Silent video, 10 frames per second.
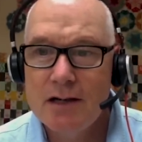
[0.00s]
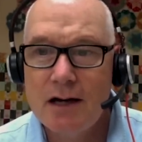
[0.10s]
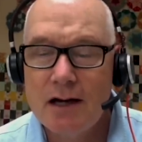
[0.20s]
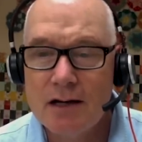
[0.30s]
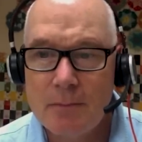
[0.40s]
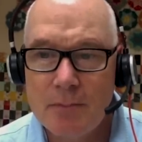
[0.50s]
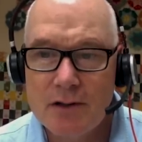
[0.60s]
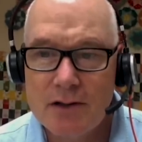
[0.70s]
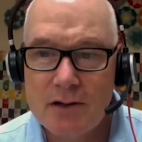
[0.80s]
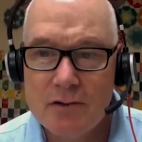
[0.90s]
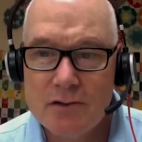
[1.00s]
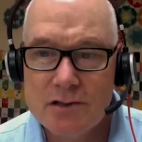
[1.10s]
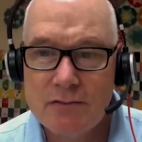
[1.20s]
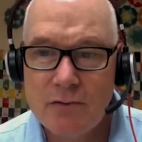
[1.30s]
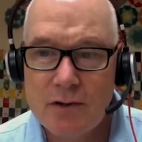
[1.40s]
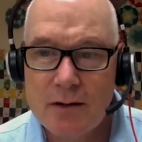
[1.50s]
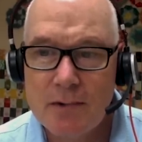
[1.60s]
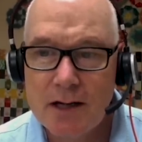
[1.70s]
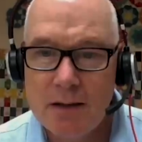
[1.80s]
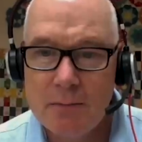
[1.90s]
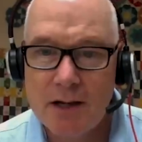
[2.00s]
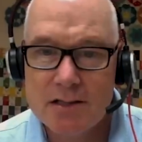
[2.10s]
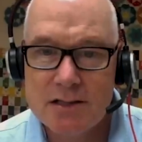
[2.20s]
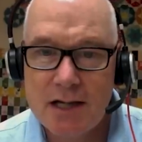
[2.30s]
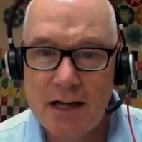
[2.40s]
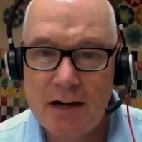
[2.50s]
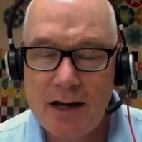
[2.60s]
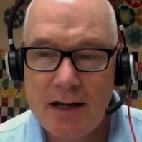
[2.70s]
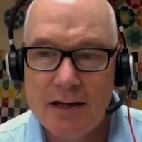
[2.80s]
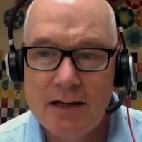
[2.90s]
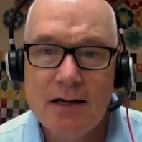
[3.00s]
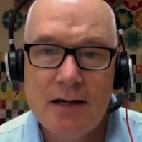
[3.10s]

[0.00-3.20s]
uh, a couple of those for the monkeypox DNA,